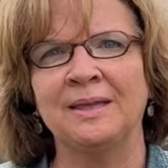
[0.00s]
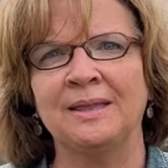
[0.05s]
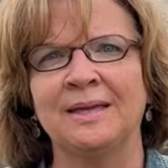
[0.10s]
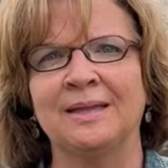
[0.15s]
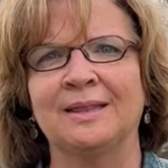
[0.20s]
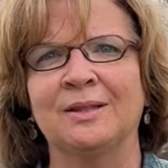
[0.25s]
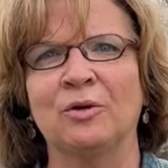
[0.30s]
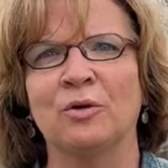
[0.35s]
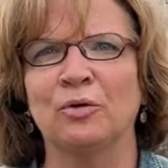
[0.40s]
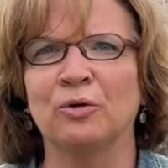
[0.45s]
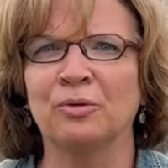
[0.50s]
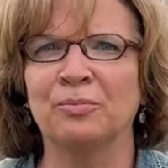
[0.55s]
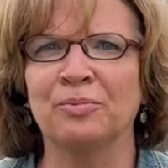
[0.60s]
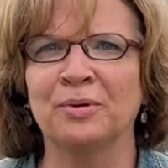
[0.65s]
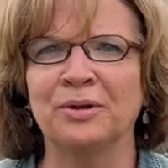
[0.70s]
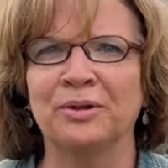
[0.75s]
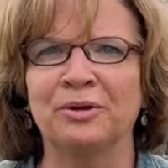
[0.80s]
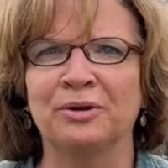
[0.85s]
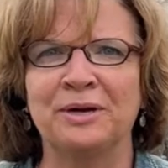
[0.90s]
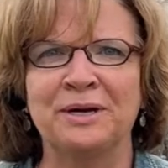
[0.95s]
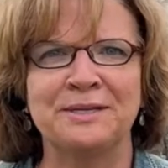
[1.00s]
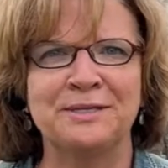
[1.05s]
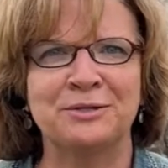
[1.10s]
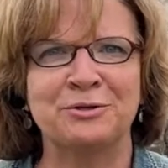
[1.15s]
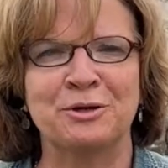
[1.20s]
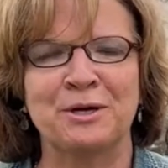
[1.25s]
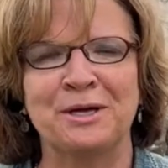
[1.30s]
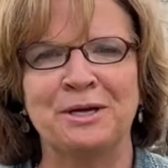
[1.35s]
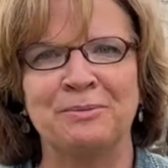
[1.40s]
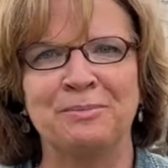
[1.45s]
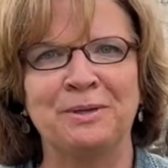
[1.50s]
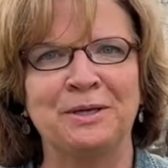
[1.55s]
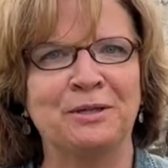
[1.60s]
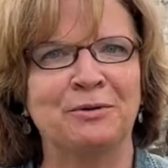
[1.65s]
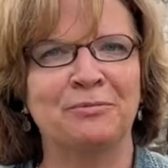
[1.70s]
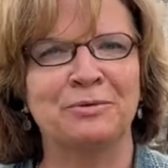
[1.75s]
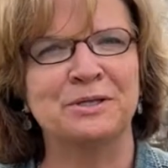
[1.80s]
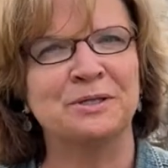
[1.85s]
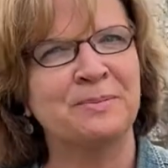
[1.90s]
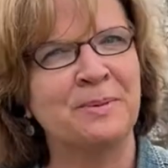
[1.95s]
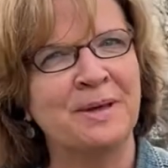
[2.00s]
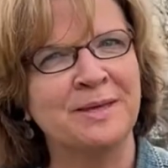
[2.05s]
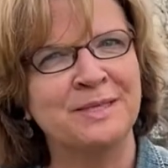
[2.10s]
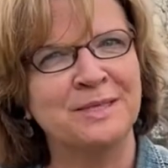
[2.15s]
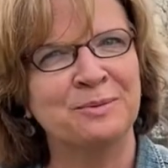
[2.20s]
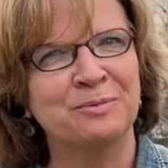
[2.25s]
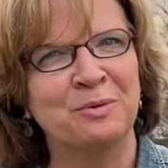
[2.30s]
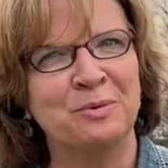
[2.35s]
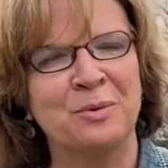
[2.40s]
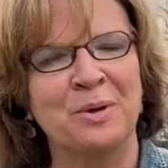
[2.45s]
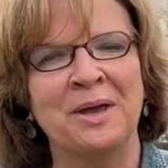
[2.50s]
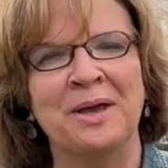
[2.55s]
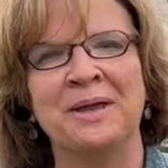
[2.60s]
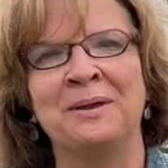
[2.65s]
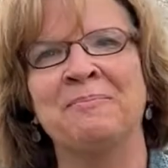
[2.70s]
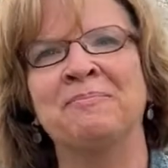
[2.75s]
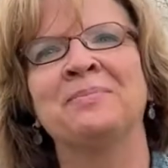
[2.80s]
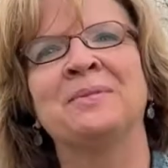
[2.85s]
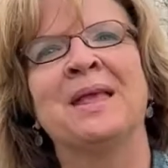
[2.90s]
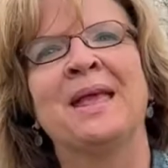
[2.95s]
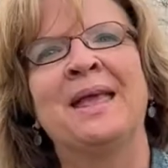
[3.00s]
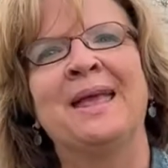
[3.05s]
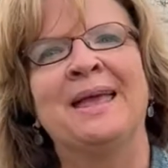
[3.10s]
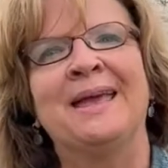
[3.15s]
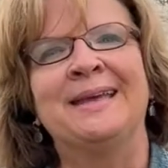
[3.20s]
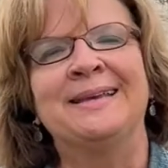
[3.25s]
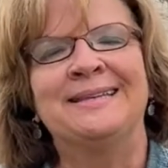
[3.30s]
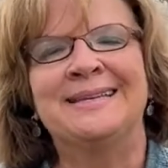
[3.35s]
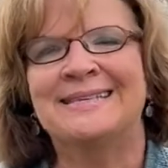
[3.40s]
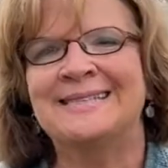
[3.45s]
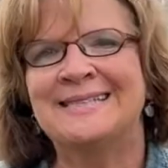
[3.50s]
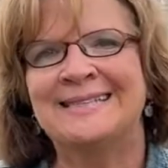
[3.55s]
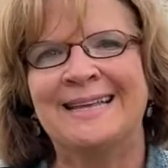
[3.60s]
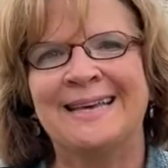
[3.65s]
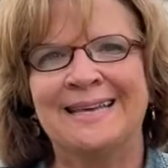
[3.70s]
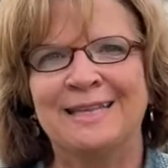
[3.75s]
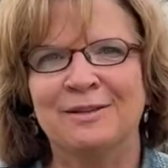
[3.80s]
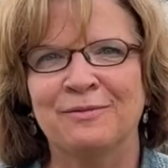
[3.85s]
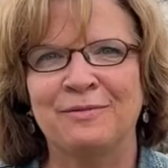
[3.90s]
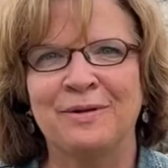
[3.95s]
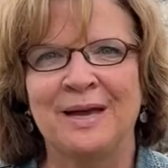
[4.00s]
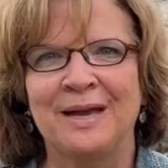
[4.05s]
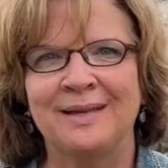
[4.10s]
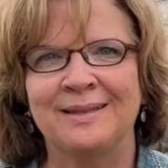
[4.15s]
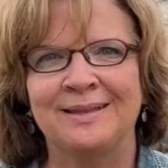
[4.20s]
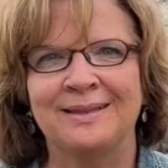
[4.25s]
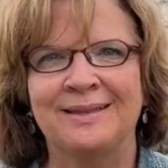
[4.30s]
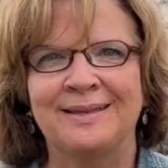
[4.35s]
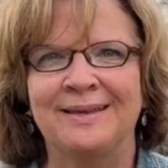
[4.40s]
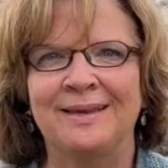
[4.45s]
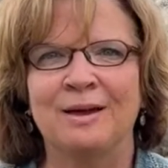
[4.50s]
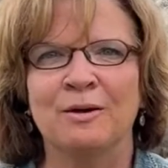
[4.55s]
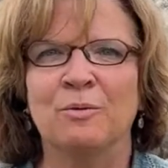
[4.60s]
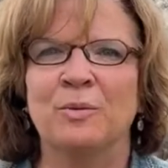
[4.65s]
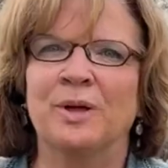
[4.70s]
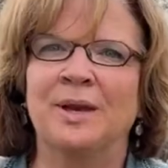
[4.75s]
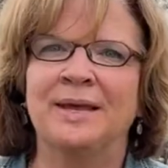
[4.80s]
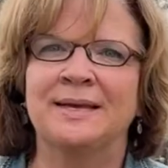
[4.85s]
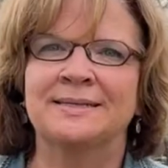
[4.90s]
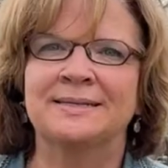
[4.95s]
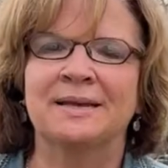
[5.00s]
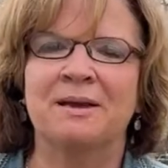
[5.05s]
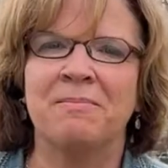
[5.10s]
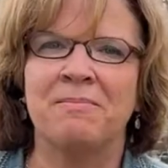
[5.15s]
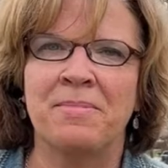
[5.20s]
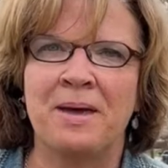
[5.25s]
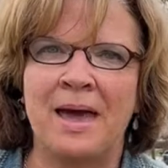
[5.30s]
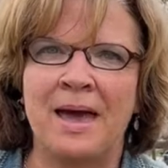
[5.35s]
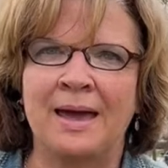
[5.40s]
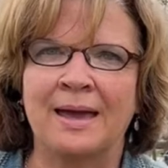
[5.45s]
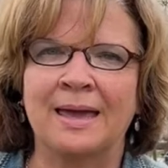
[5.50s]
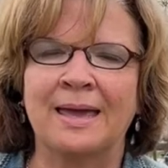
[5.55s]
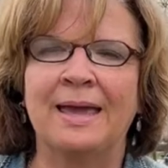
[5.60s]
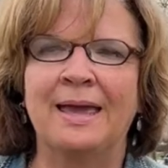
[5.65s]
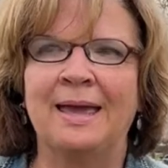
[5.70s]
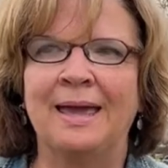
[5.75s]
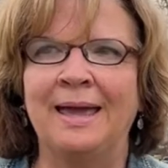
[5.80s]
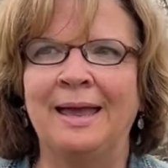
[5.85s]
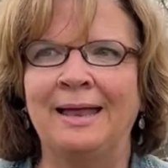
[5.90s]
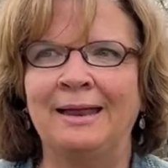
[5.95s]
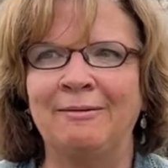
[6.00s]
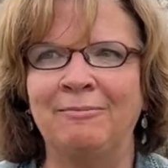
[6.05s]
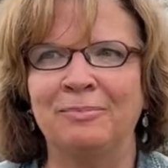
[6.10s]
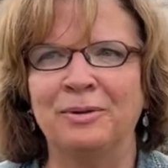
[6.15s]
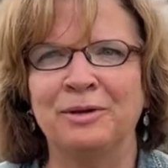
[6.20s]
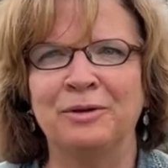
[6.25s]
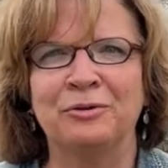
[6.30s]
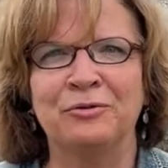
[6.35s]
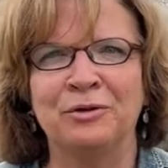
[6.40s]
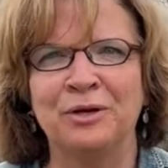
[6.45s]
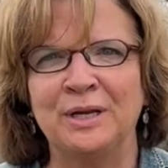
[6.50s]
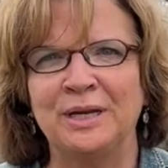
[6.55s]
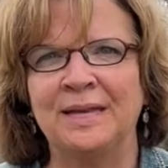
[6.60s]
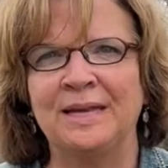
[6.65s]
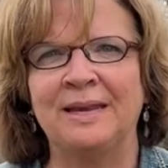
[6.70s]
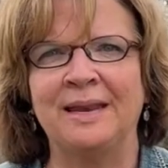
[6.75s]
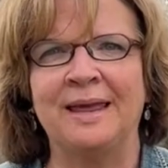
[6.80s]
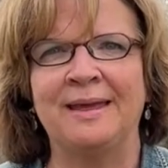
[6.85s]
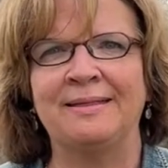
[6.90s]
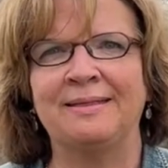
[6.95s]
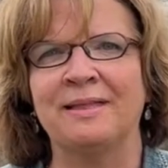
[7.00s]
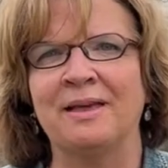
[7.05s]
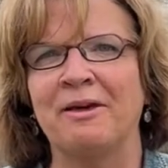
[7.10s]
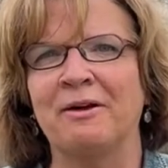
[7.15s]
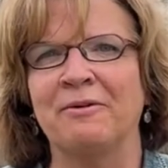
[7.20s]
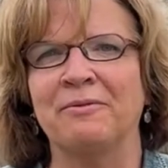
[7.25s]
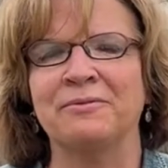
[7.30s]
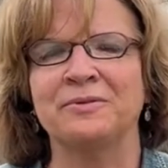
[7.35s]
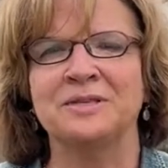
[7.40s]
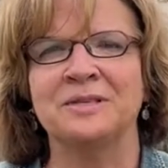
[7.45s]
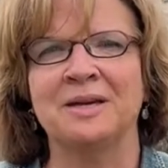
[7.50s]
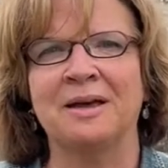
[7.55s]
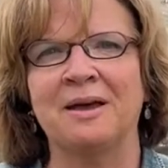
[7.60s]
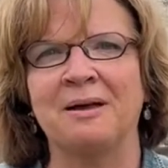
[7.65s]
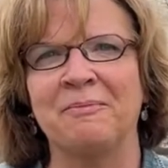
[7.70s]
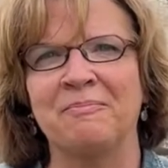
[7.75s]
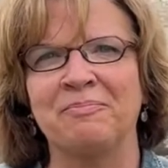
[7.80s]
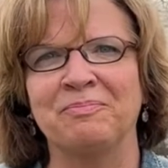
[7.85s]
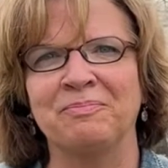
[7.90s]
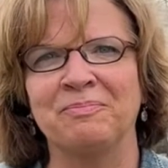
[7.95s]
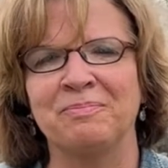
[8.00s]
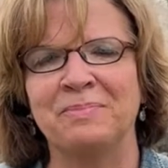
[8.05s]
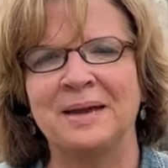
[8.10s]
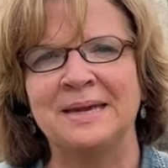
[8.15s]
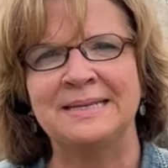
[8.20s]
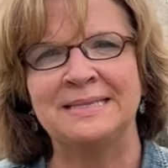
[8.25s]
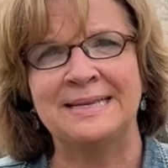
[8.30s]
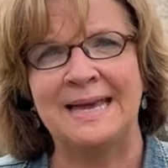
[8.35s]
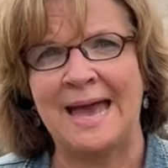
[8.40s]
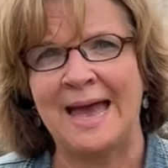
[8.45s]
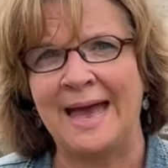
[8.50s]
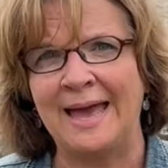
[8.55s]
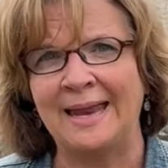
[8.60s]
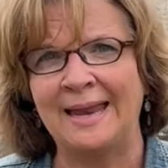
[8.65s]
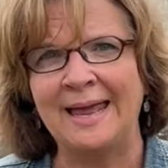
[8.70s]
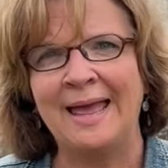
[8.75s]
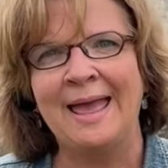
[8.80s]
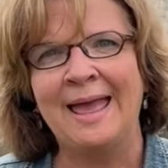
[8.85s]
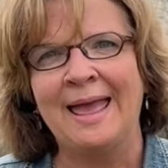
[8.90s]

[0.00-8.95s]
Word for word: that the older brother has tried to be the responsible one doesn't like the fact that the young one has come back and been greeted and loved um, by dad.